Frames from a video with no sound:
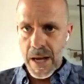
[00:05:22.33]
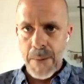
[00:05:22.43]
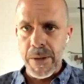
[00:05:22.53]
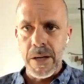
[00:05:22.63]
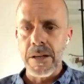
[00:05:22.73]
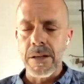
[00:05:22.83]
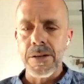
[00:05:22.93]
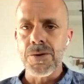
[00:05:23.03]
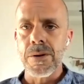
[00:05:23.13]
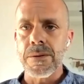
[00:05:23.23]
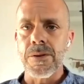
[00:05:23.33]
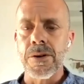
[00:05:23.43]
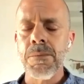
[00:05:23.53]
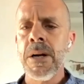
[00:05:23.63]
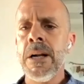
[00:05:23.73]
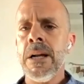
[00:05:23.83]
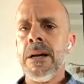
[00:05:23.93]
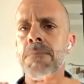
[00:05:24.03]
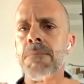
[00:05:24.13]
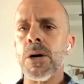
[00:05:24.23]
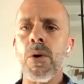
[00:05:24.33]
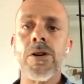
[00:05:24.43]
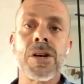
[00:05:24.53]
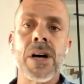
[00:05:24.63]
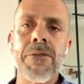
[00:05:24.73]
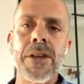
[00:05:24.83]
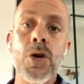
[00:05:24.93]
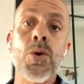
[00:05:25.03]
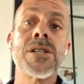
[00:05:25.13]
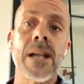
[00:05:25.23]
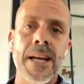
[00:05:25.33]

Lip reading: it happening in the short term. But we also have the U.S.